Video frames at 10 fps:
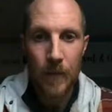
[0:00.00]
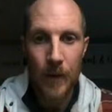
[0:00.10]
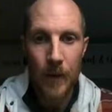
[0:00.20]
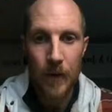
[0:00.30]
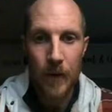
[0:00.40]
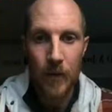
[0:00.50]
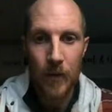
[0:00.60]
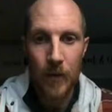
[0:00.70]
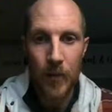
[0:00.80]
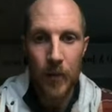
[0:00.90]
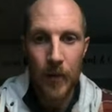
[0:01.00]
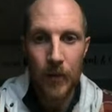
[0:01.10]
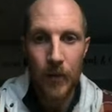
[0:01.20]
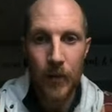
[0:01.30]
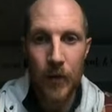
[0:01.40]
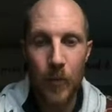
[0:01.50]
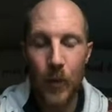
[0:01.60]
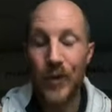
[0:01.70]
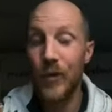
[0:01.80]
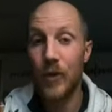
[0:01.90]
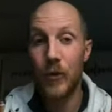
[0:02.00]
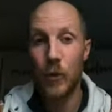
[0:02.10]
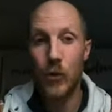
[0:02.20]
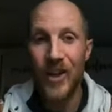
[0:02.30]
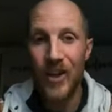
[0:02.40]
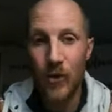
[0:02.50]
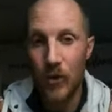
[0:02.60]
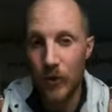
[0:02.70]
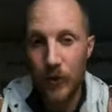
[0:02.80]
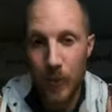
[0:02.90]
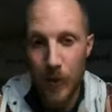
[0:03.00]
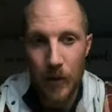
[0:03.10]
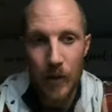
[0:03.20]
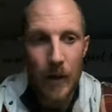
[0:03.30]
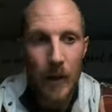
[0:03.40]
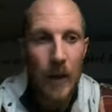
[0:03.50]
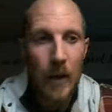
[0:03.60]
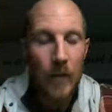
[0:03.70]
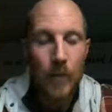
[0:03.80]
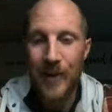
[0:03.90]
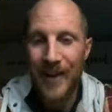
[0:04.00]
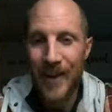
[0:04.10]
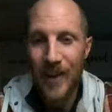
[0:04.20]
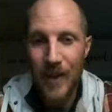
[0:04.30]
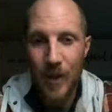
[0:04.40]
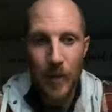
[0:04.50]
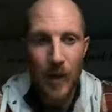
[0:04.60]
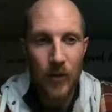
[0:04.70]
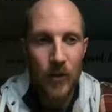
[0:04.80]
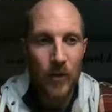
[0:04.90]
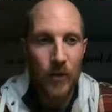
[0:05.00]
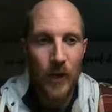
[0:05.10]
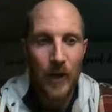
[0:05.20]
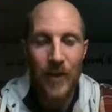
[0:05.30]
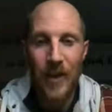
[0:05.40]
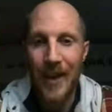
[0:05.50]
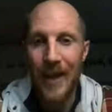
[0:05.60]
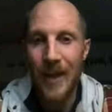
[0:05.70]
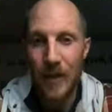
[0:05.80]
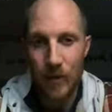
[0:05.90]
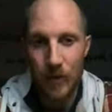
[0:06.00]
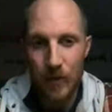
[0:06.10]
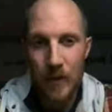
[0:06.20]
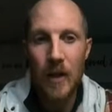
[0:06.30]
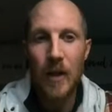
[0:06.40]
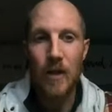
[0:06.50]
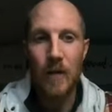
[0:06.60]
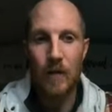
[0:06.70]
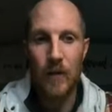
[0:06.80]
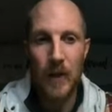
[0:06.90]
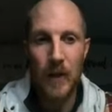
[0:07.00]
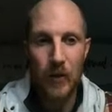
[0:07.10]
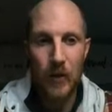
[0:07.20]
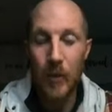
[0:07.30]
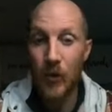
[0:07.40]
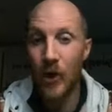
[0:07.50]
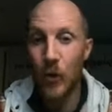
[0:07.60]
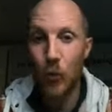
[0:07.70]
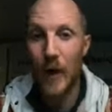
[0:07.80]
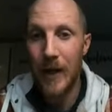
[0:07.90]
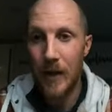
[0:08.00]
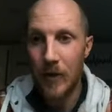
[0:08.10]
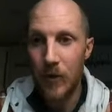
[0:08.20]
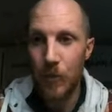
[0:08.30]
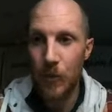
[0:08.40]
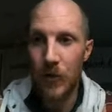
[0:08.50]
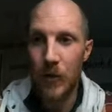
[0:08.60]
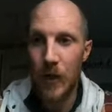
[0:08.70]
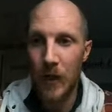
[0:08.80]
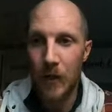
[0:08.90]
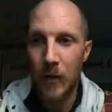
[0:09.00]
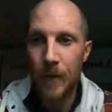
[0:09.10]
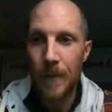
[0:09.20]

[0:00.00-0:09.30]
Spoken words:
That is my starting point. So that's a rotational speed. Part A, I am asked to find the angular velocity measured in radians per second.